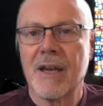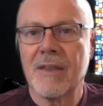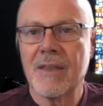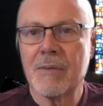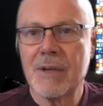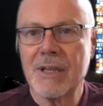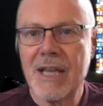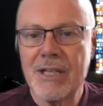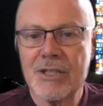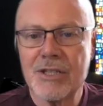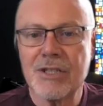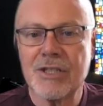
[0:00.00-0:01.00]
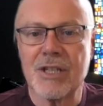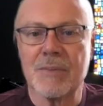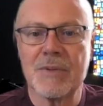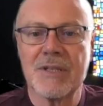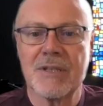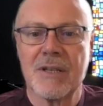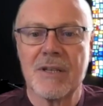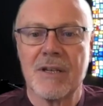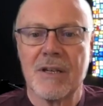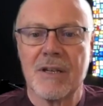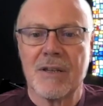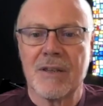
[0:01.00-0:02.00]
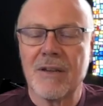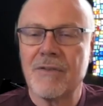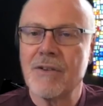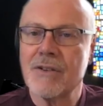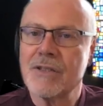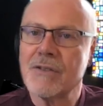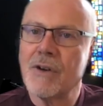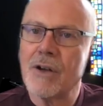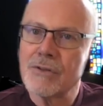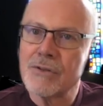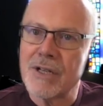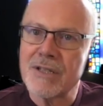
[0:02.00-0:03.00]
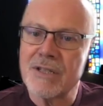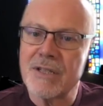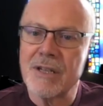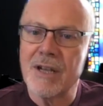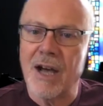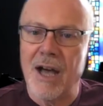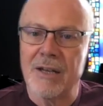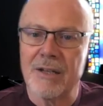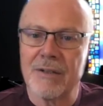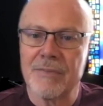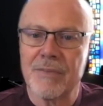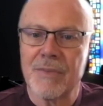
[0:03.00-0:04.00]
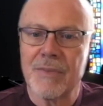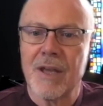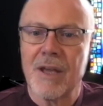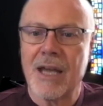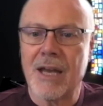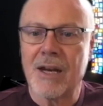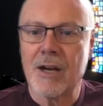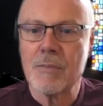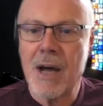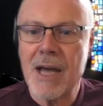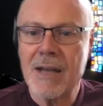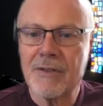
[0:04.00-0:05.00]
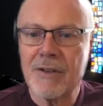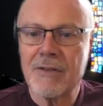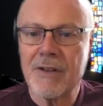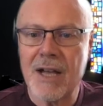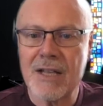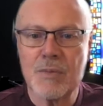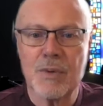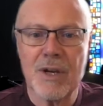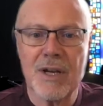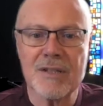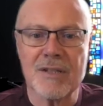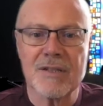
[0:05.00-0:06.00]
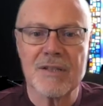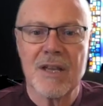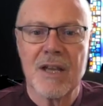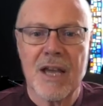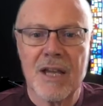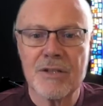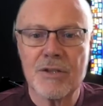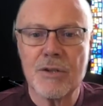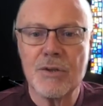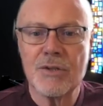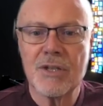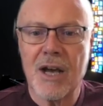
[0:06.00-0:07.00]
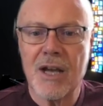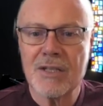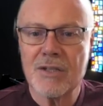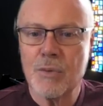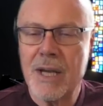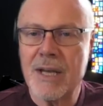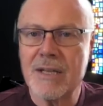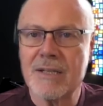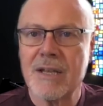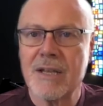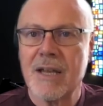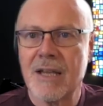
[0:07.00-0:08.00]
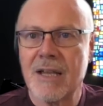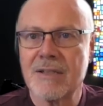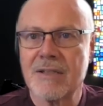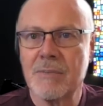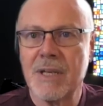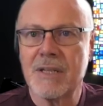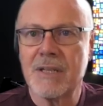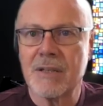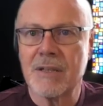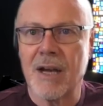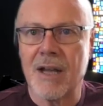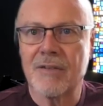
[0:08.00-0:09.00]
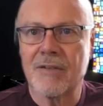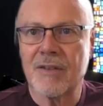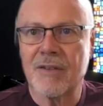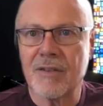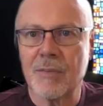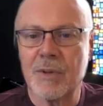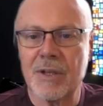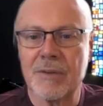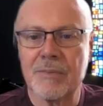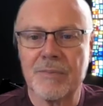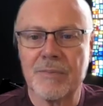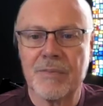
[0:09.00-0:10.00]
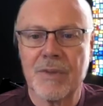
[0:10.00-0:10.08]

In their relationships, they first of all trust in God and are mindful of God's presence and choose God's ways and submit to God's discipline.